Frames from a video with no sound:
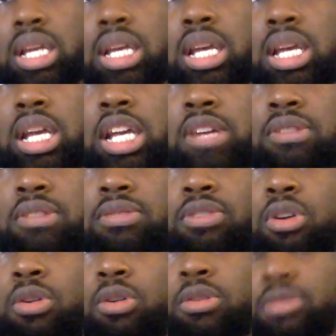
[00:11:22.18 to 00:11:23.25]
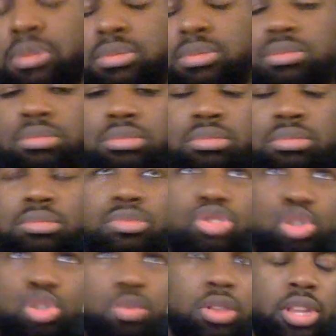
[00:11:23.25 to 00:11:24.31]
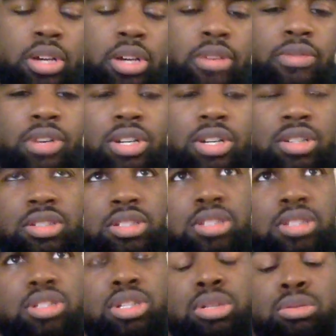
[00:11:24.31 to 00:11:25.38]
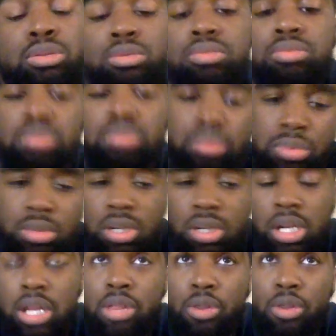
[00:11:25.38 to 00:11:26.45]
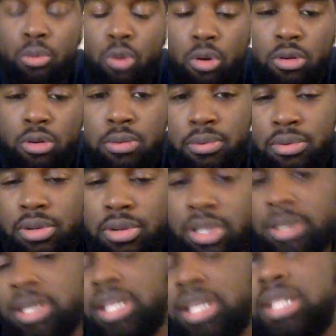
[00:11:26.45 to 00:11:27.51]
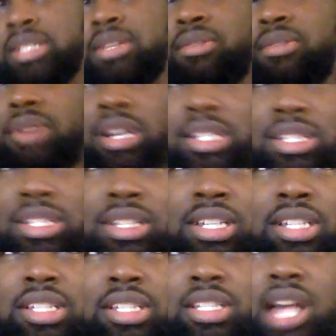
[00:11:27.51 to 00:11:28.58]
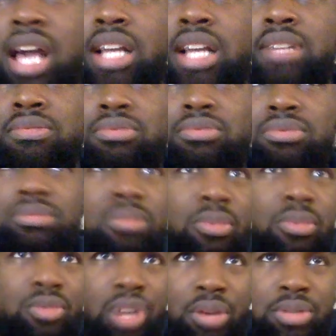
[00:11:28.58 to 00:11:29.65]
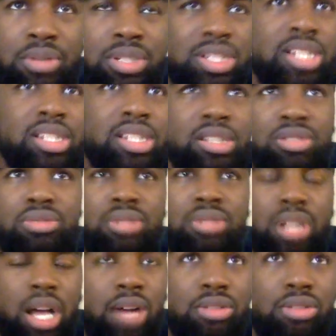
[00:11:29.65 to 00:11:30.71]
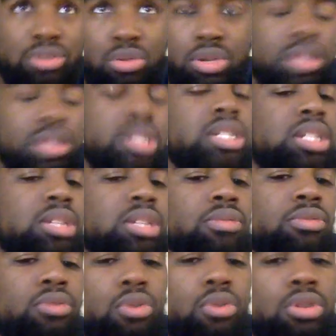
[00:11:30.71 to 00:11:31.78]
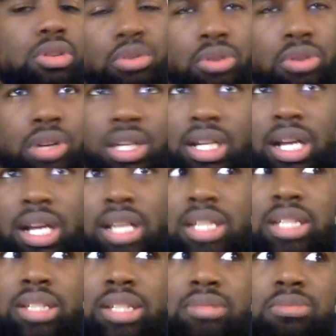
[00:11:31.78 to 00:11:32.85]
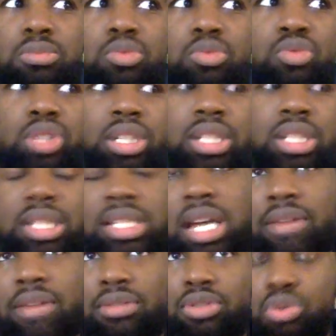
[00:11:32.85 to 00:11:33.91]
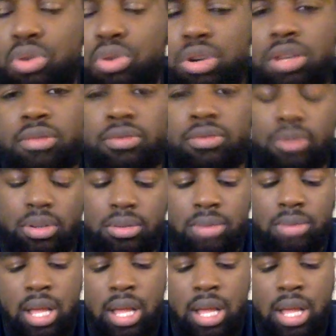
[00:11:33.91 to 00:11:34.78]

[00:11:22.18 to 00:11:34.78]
here, going from Super Thug first to the War Report is crazy because when I was listening to it, I was only listening for N.o.r.e. and I couldn't really decipher N.o.r.e. from